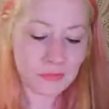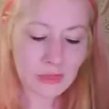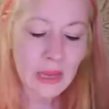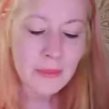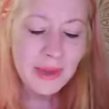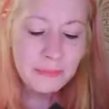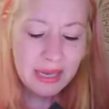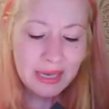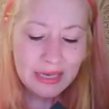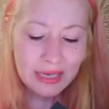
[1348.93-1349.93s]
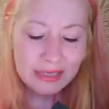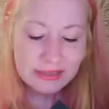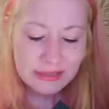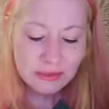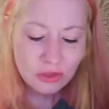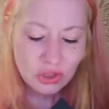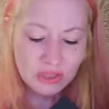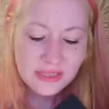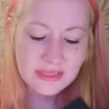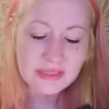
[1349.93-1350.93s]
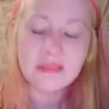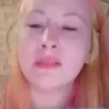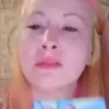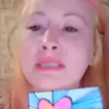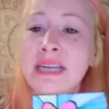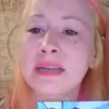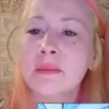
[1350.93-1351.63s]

My pink is still just a little damp,